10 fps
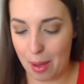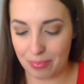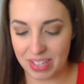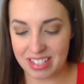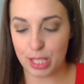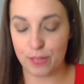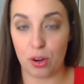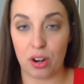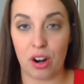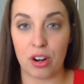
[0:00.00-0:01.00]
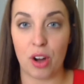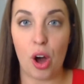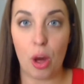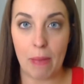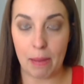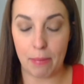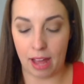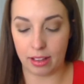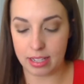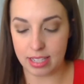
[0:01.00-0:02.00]
These next four are all matte
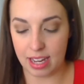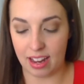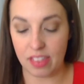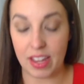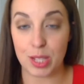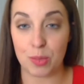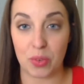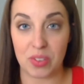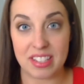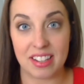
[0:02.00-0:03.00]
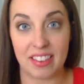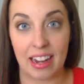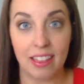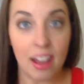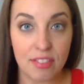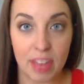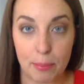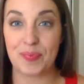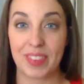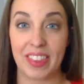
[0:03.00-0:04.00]
palettes, and that is one reason that I love
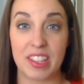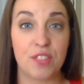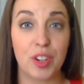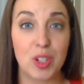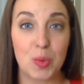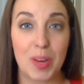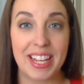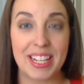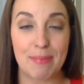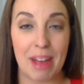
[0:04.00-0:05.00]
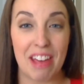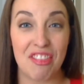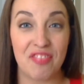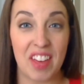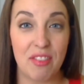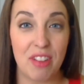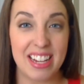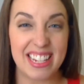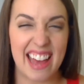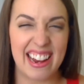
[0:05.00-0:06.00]
them. This first one is my
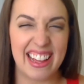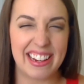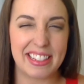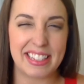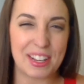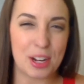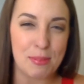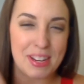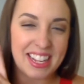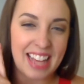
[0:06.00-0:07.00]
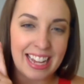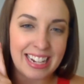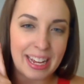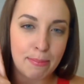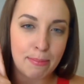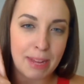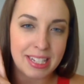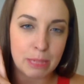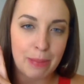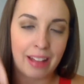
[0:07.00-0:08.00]
favorite, and it is the Urban Decay Naked
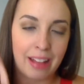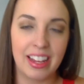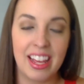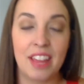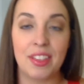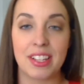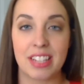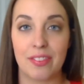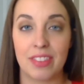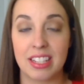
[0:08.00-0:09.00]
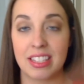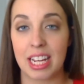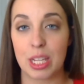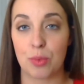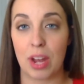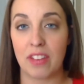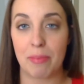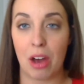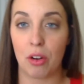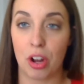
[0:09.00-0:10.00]
Basics palette. This thing is raved
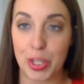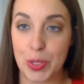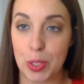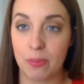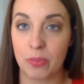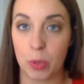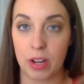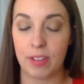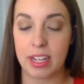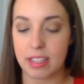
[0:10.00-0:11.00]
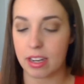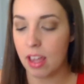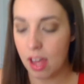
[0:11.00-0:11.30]
about on YouTube for a reason.